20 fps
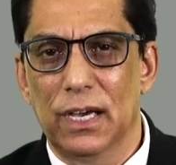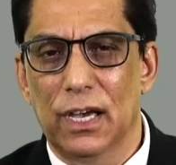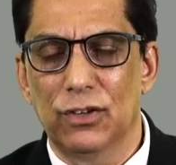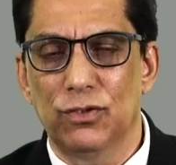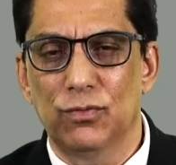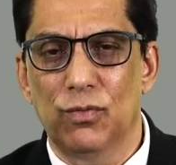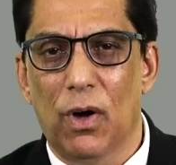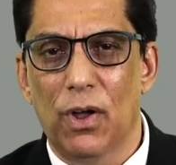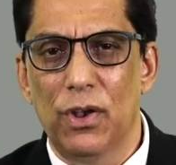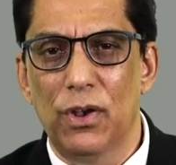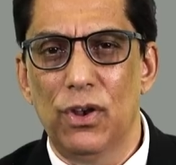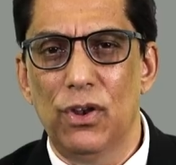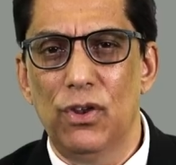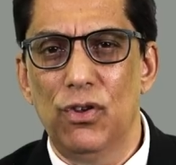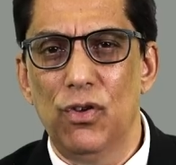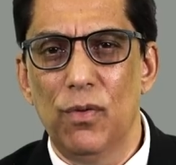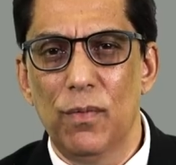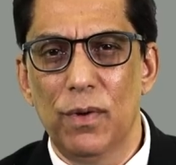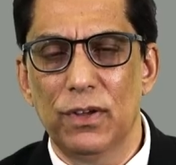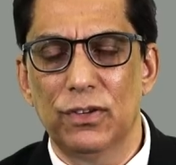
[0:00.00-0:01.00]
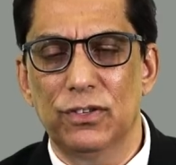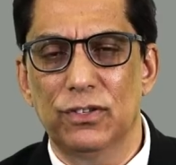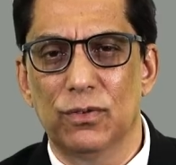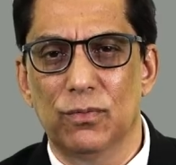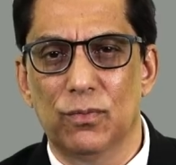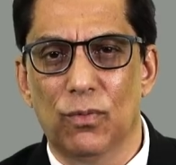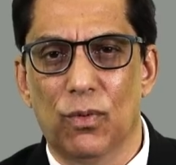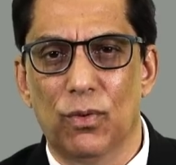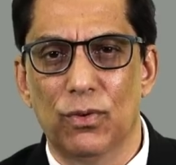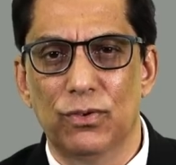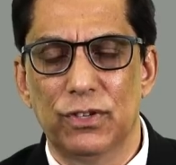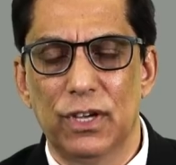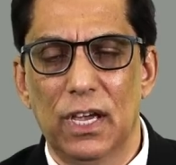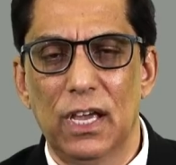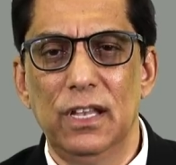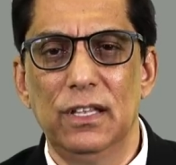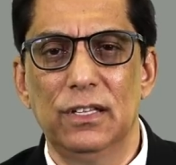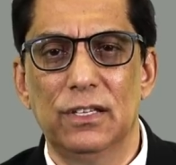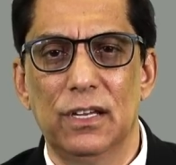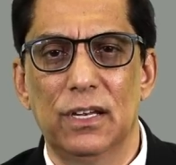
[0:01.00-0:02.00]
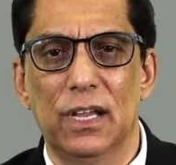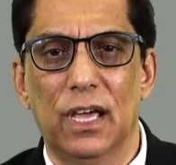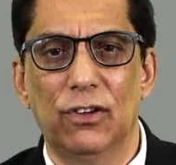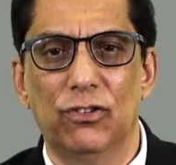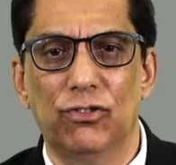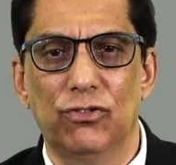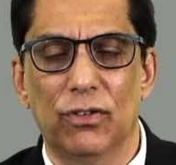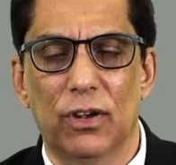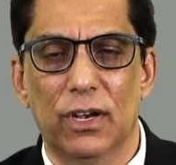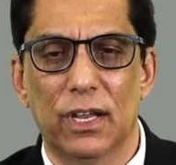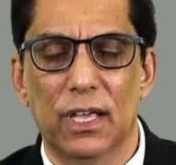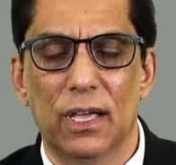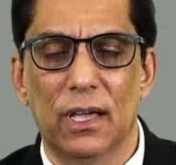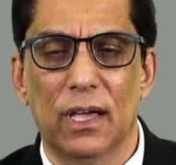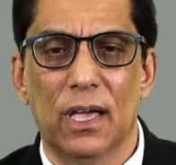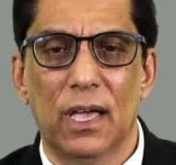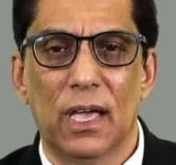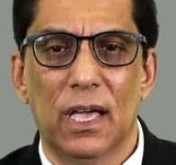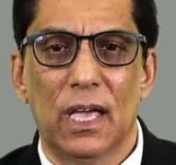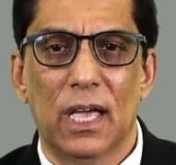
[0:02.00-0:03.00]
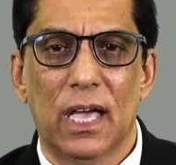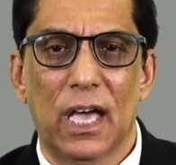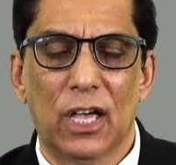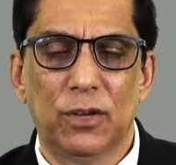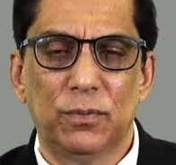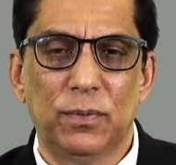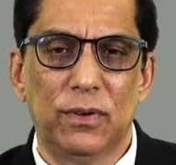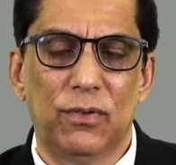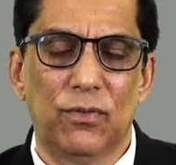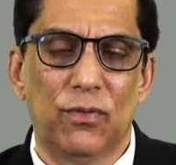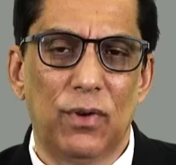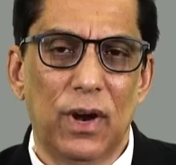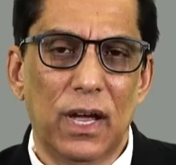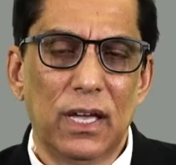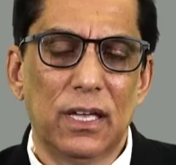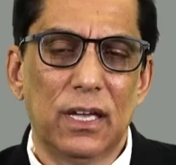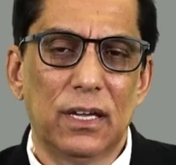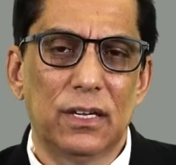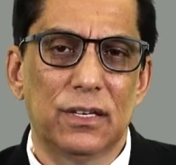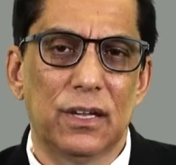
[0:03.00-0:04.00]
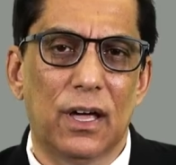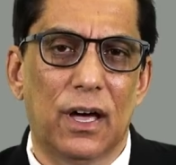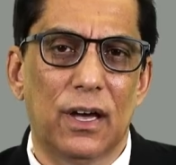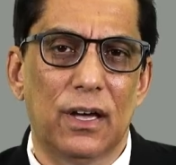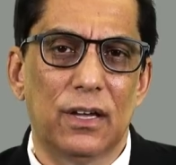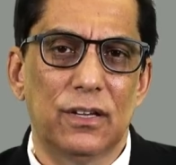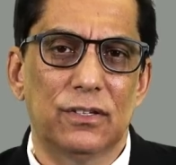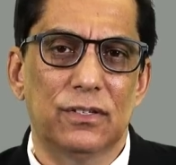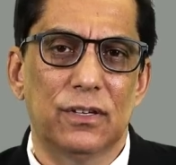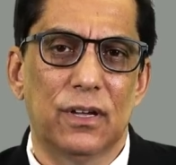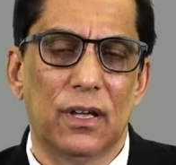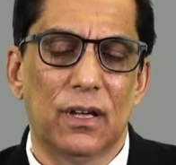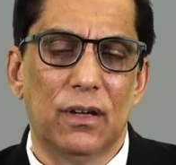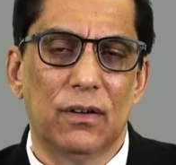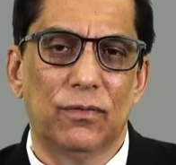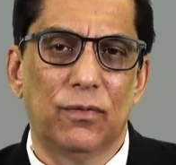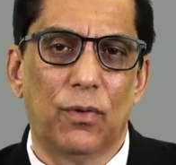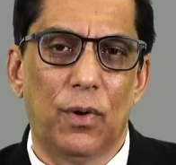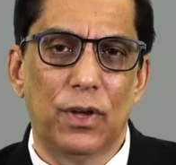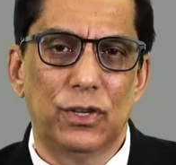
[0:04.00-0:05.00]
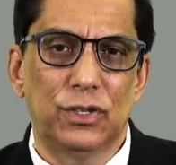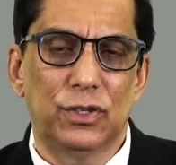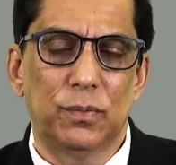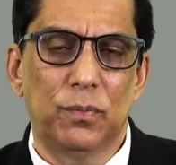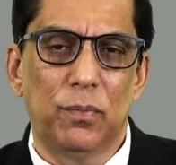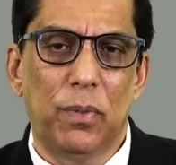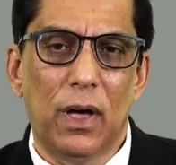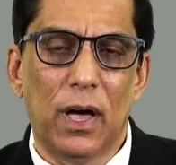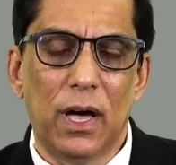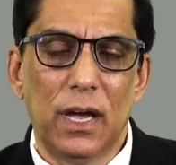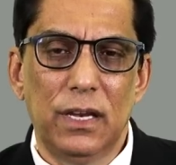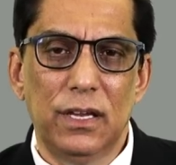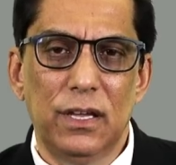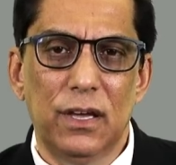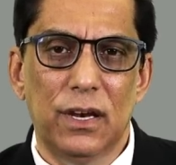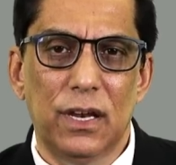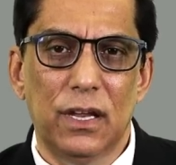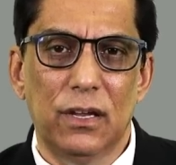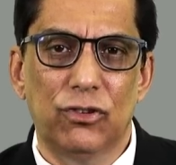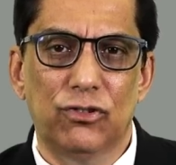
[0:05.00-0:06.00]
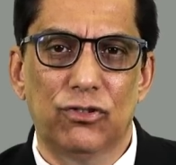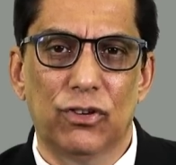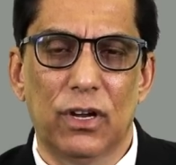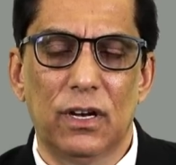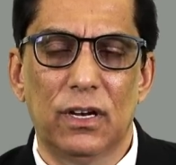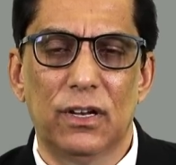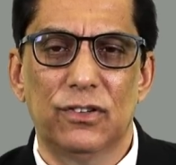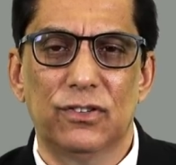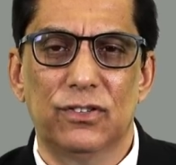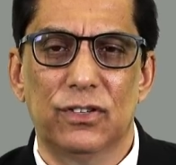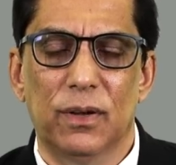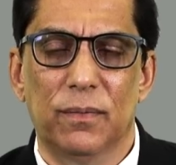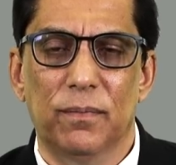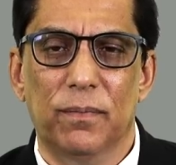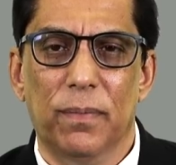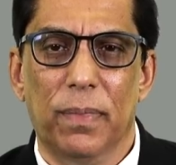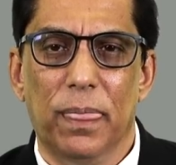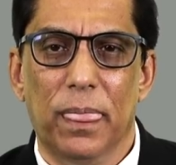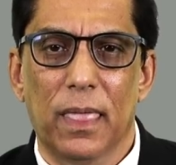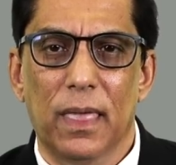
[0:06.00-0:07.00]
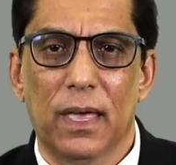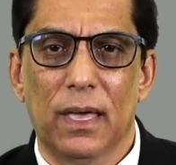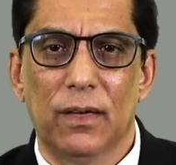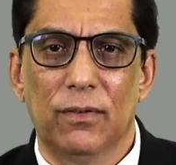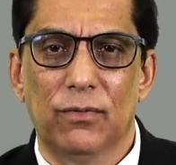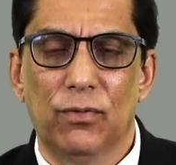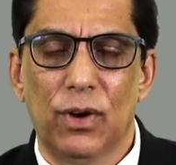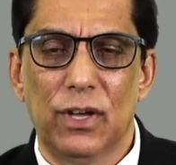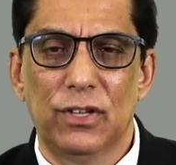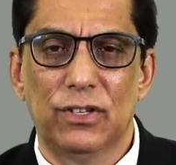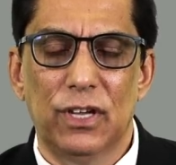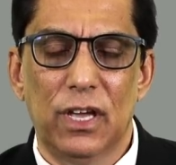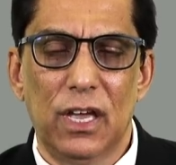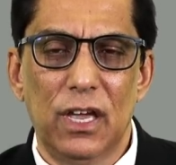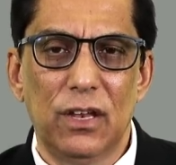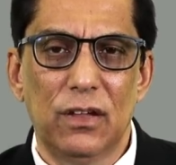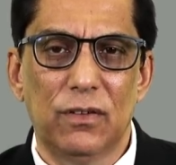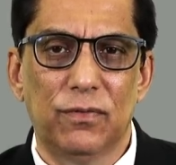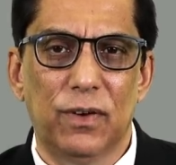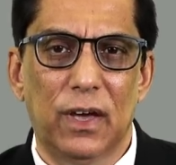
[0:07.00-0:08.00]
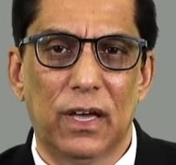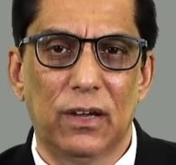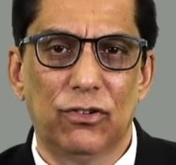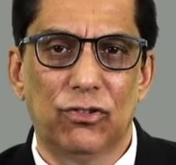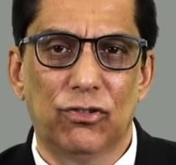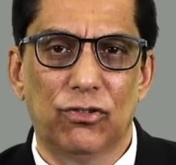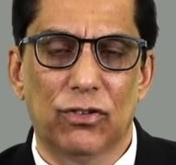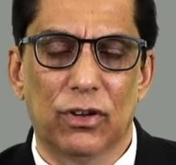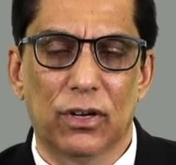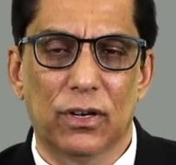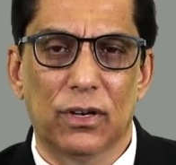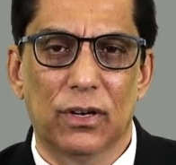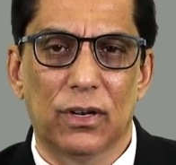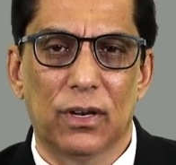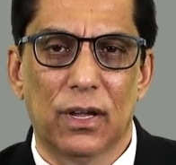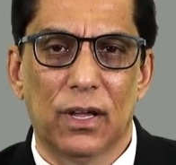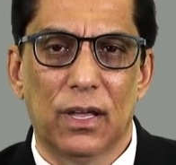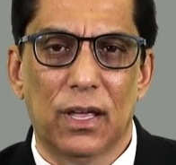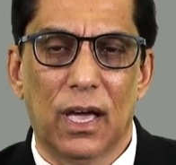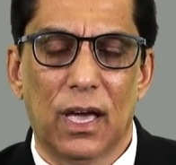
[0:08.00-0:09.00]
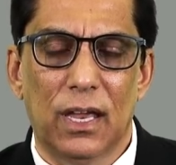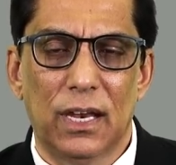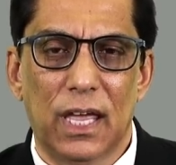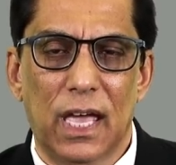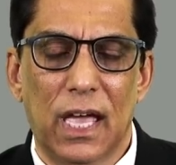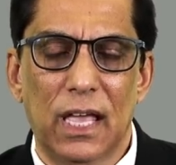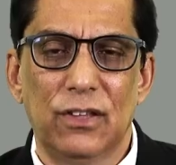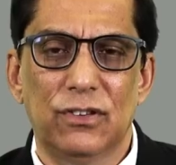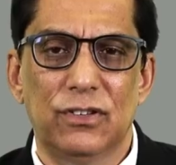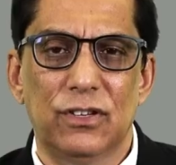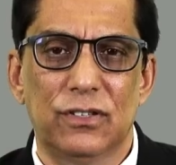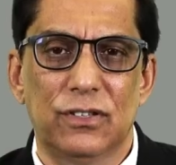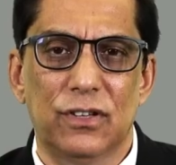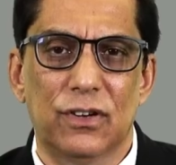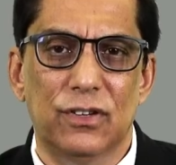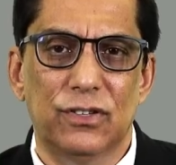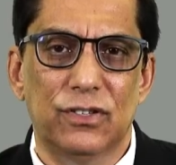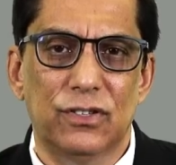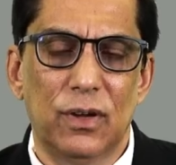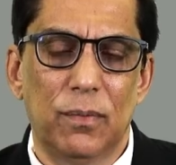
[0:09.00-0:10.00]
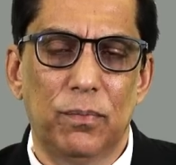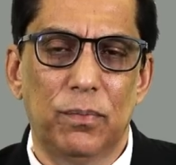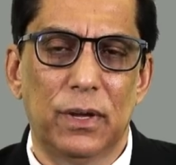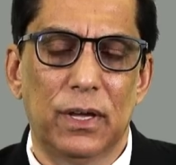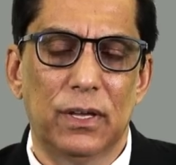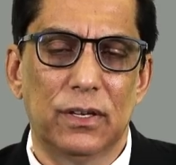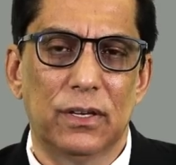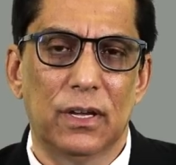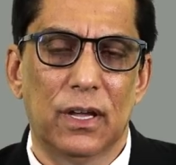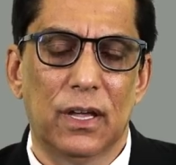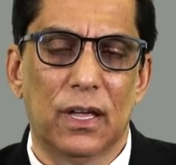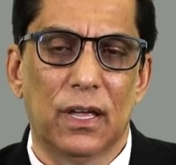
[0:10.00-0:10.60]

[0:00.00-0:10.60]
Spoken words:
has won numerous awards internationally, has been recognized for its pioneering journalism, for its innovation, and hence is the recipient